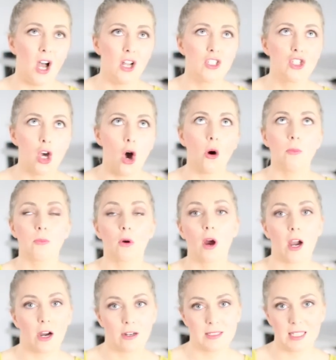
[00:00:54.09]
a top
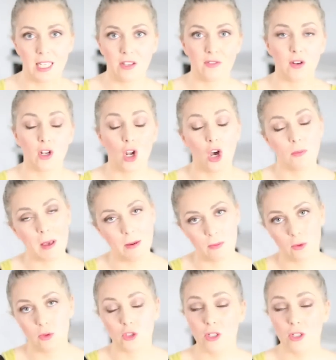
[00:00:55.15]
priority for a lot of people